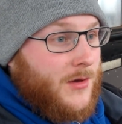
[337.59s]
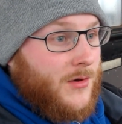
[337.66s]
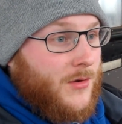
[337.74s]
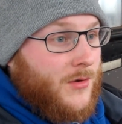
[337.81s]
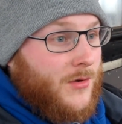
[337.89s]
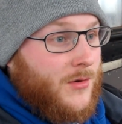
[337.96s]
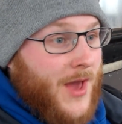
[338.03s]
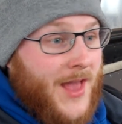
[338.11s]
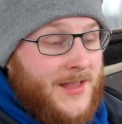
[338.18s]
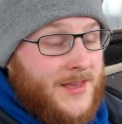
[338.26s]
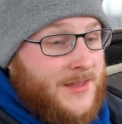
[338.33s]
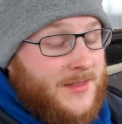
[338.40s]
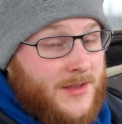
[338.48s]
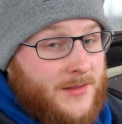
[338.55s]
or
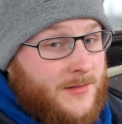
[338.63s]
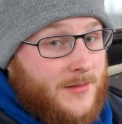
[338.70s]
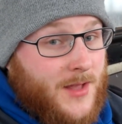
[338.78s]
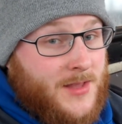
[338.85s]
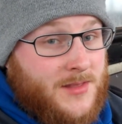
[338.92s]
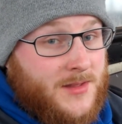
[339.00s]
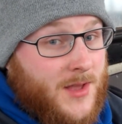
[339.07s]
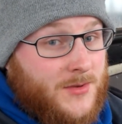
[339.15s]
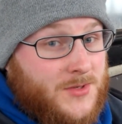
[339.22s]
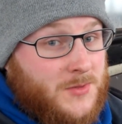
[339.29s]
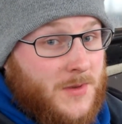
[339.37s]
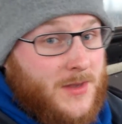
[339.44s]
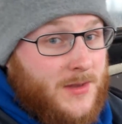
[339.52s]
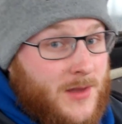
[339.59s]
anything, anything else
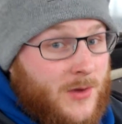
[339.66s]
sweet,